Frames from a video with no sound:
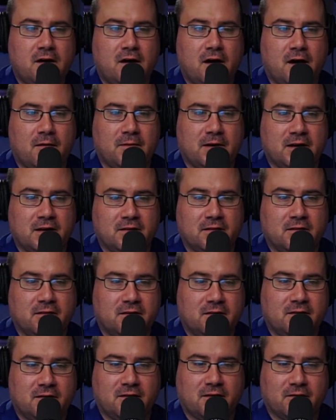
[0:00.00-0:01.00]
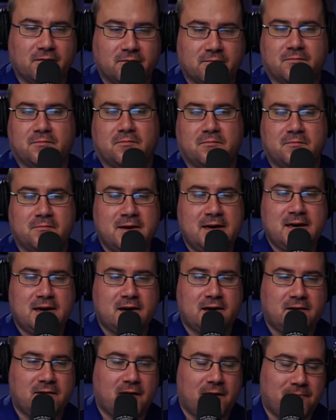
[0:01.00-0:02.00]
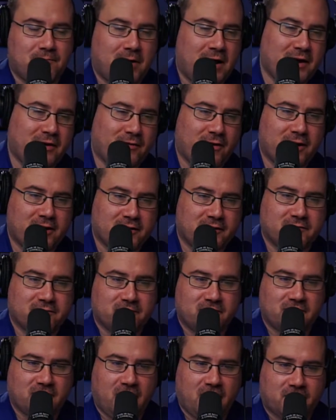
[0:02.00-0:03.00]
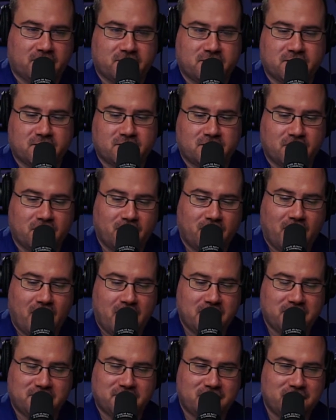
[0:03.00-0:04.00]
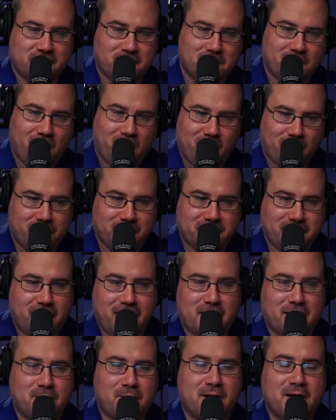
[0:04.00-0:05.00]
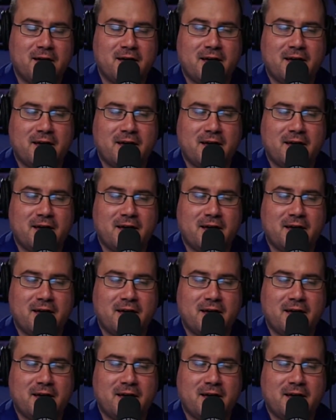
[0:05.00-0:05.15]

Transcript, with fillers: I mean, exactly. You know, me, my credit sucks, so I see them all the time,